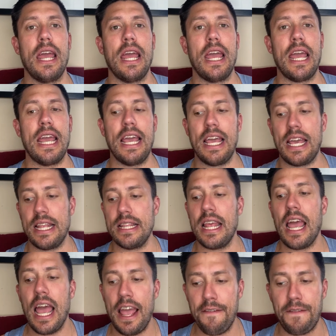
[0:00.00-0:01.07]

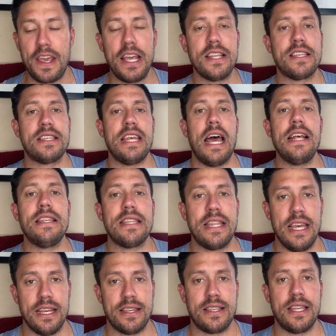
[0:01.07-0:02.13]
if he says
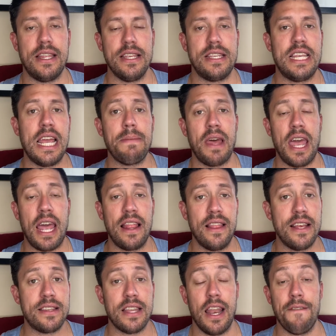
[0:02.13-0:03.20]
this to the team that, hey,
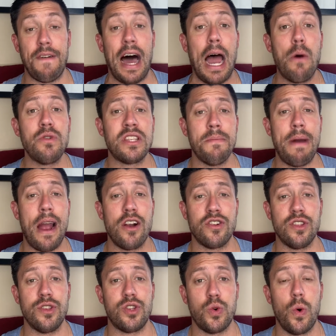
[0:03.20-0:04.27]
listen, if I was the
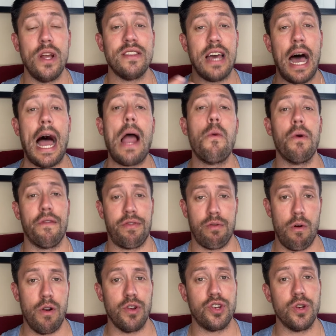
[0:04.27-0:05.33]
manager of the Twins, I would have
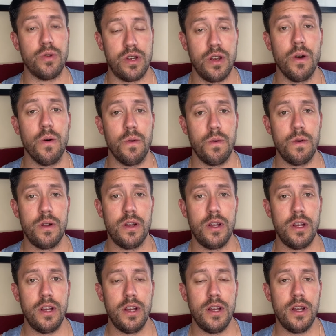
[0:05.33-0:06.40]
thrown at you too.
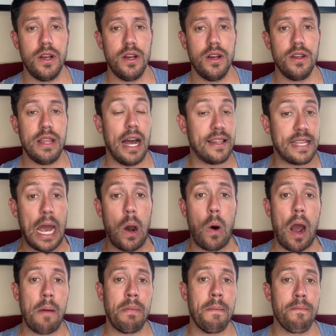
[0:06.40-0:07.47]
That's how
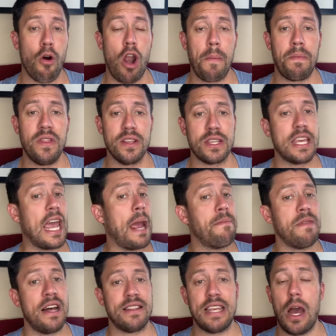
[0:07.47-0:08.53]
I've been brought up in this
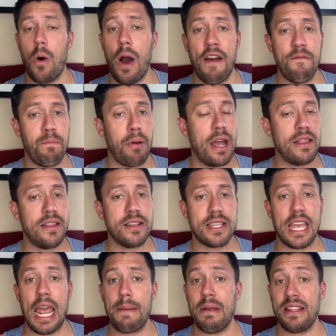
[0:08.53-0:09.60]
game. That's how I've played this
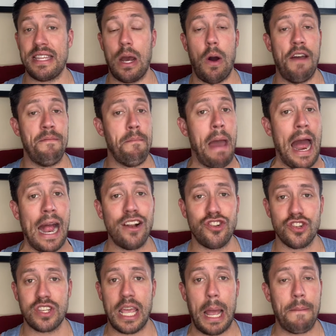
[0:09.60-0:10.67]
game. That's how I've managed
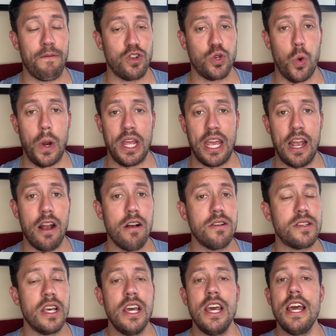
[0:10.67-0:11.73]
this game for 20
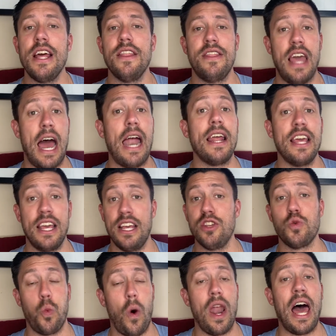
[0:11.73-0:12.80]
years. That
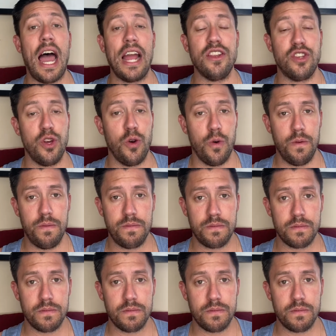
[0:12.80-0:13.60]
is what I do.